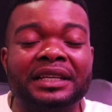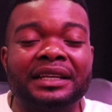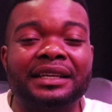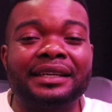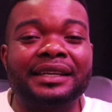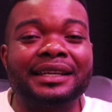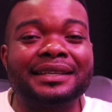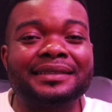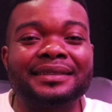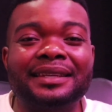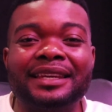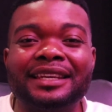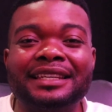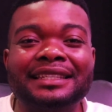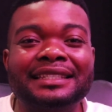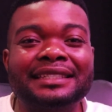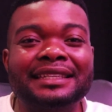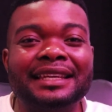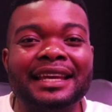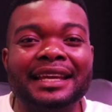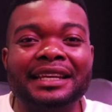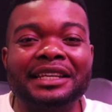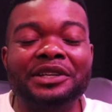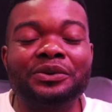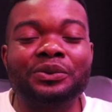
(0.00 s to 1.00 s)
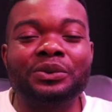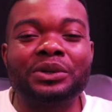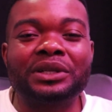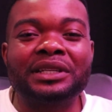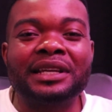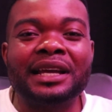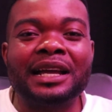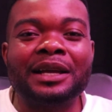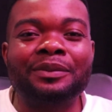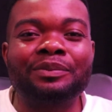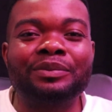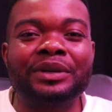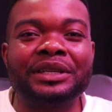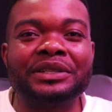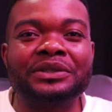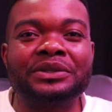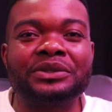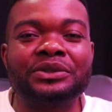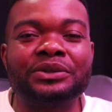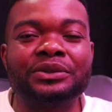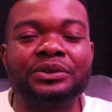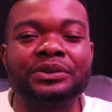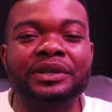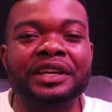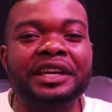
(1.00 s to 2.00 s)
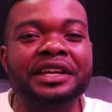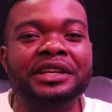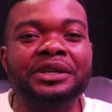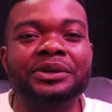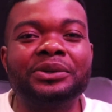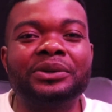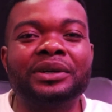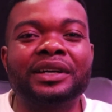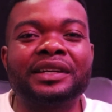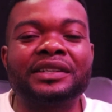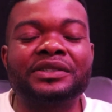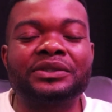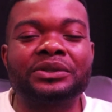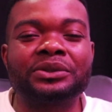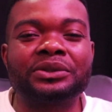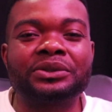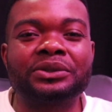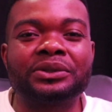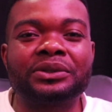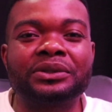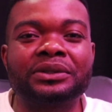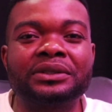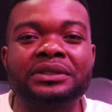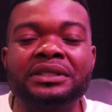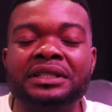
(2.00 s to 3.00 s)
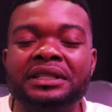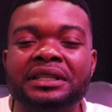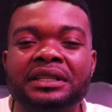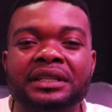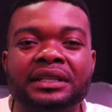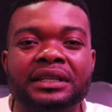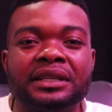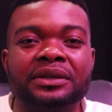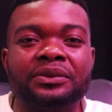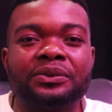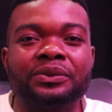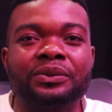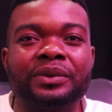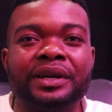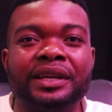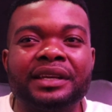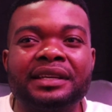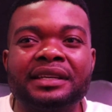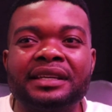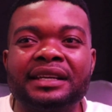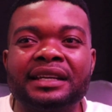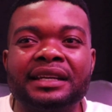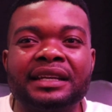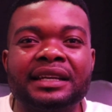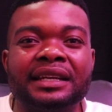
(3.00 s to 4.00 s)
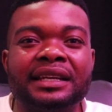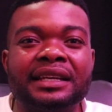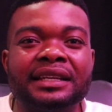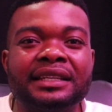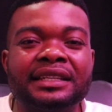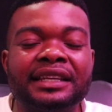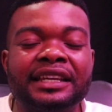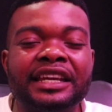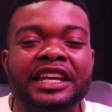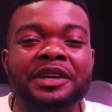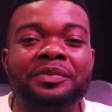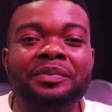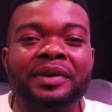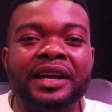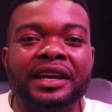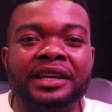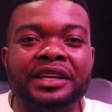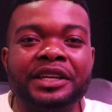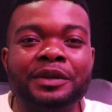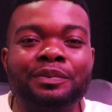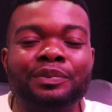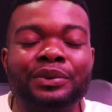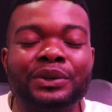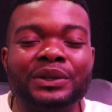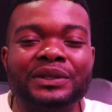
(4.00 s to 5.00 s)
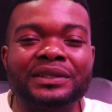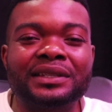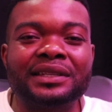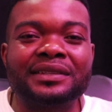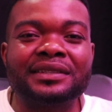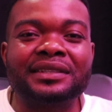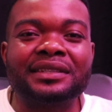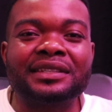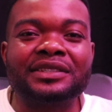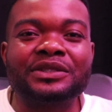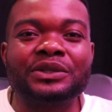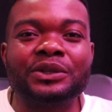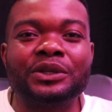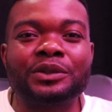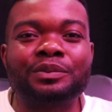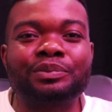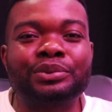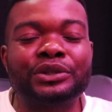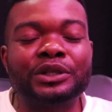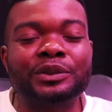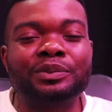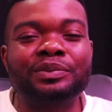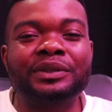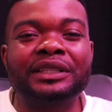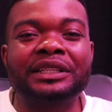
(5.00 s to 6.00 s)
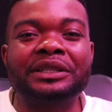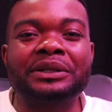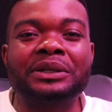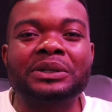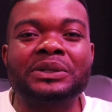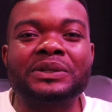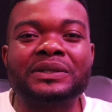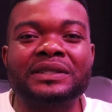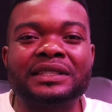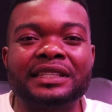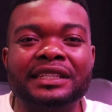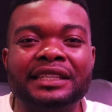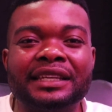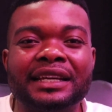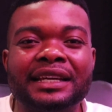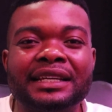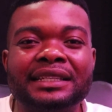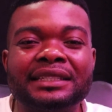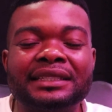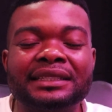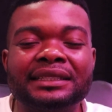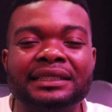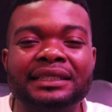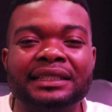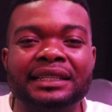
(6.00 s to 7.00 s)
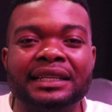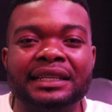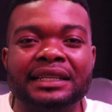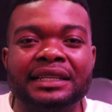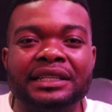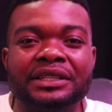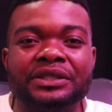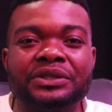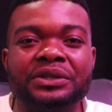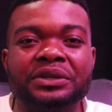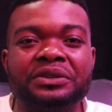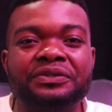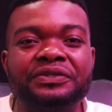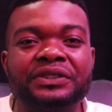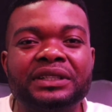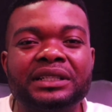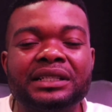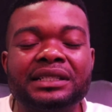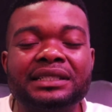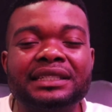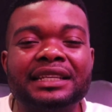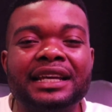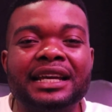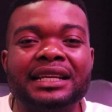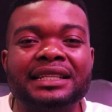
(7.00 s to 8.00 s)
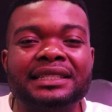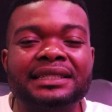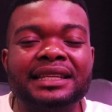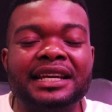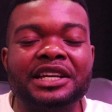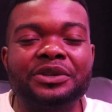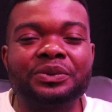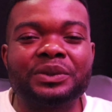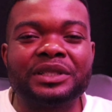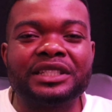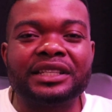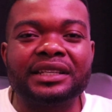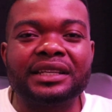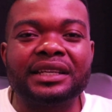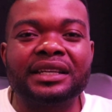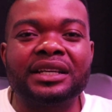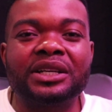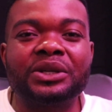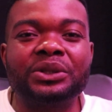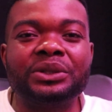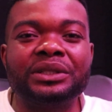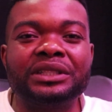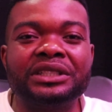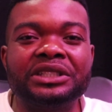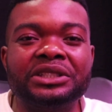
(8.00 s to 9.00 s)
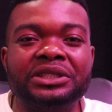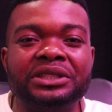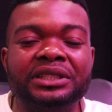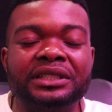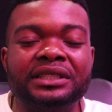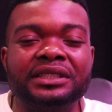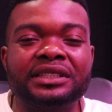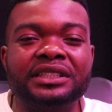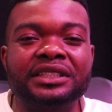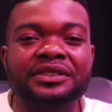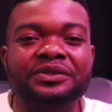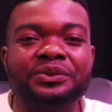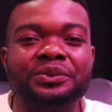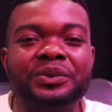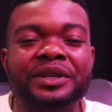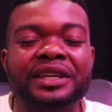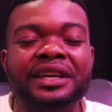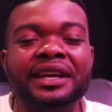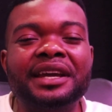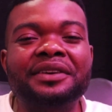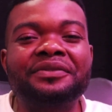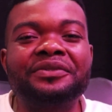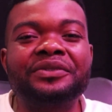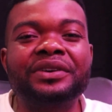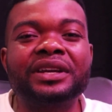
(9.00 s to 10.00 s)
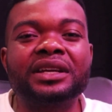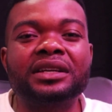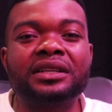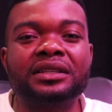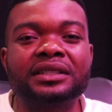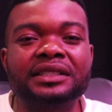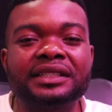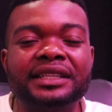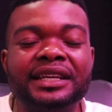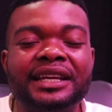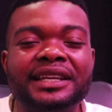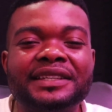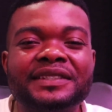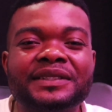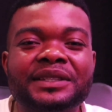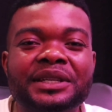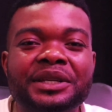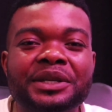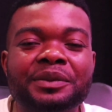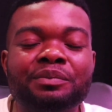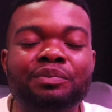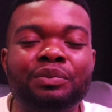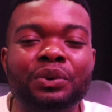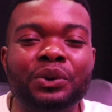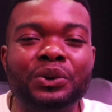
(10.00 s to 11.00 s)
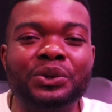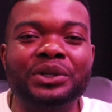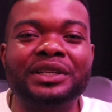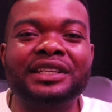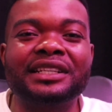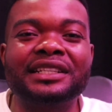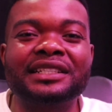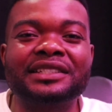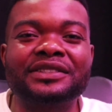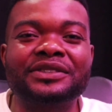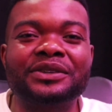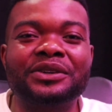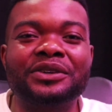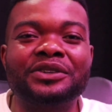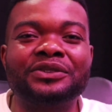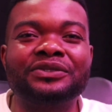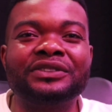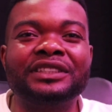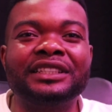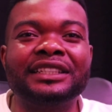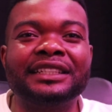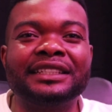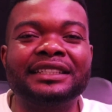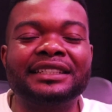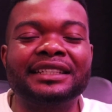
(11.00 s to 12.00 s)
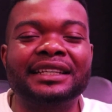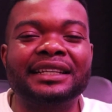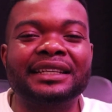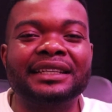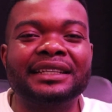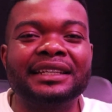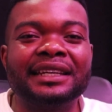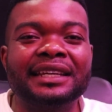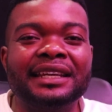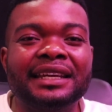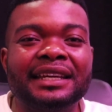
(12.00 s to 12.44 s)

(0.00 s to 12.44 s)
And that's exactly what happens to any organization when the M&E process is not properly considered. So for us at Stand With a Girl Initiative, we have recognized the importance of data.